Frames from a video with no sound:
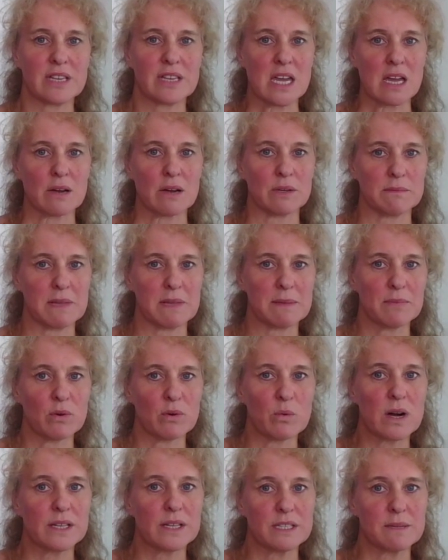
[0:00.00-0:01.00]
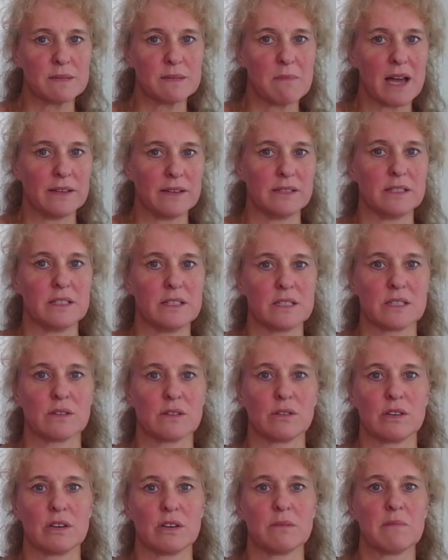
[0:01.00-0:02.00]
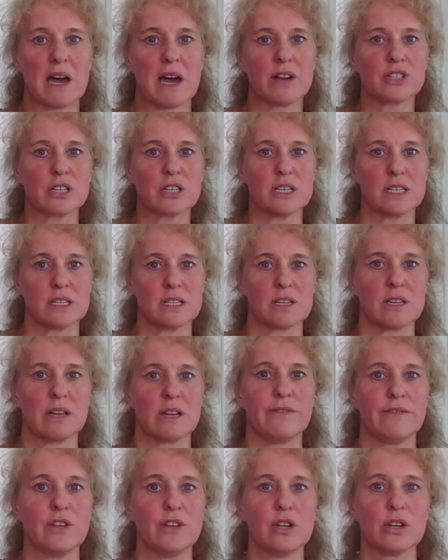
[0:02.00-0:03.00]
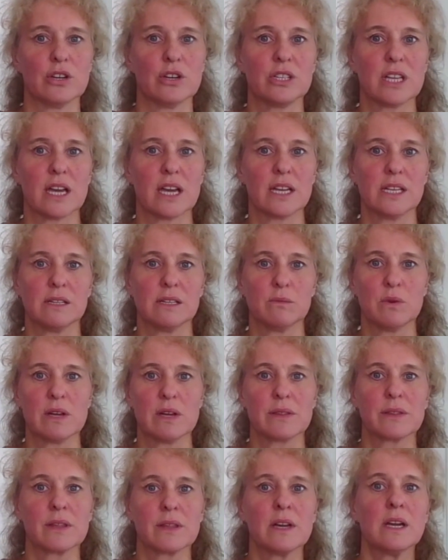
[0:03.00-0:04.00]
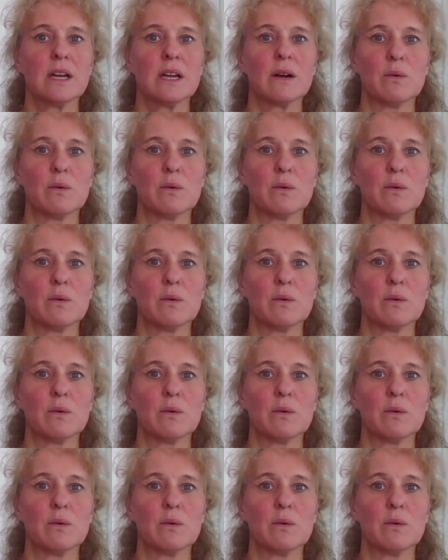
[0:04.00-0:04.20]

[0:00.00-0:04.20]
now, and people were dependent on patronage. You know, if you could get in with